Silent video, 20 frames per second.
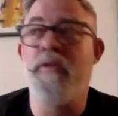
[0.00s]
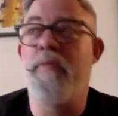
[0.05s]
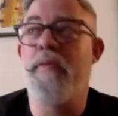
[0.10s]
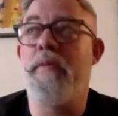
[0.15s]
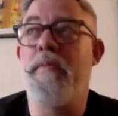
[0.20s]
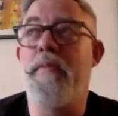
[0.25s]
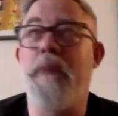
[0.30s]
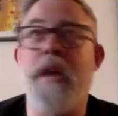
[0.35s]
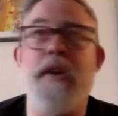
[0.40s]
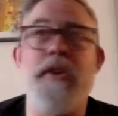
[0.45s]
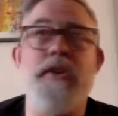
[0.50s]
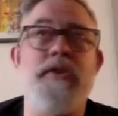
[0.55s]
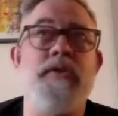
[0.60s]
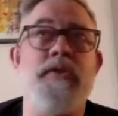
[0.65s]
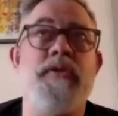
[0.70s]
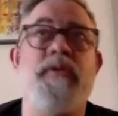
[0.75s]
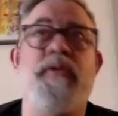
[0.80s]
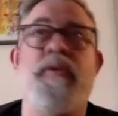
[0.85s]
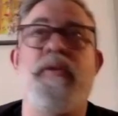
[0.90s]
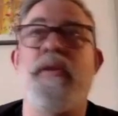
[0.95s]
have been
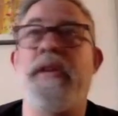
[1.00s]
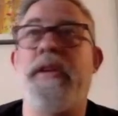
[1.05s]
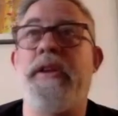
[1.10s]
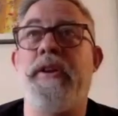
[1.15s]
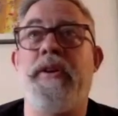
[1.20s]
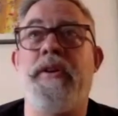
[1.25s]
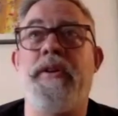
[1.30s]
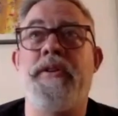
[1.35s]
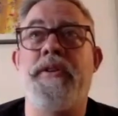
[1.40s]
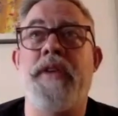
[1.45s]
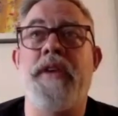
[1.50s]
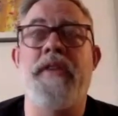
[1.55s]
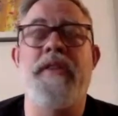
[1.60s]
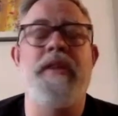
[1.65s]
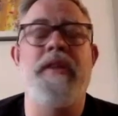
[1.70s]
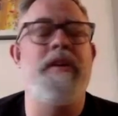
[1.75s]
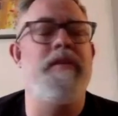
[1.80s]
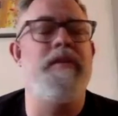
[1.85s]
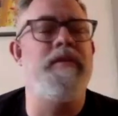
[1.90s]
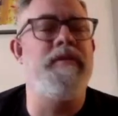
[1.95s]
managers for years and
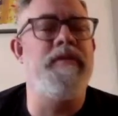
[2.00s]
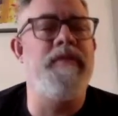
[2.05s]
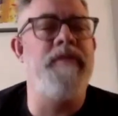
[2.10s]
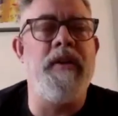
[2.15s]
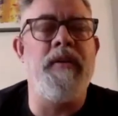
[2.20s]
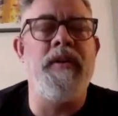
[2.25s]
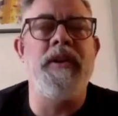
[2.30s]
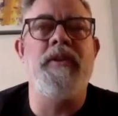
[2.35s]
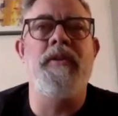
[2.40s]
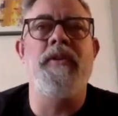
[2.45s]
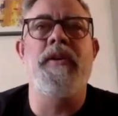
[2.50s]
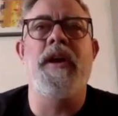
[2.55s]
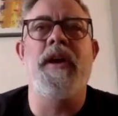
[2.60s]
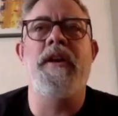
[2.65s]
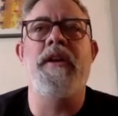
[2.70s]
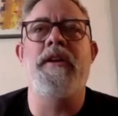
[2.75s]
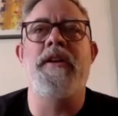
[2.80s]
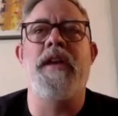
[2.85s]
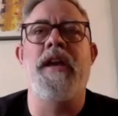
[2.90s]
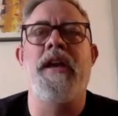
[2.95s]
they are very good at it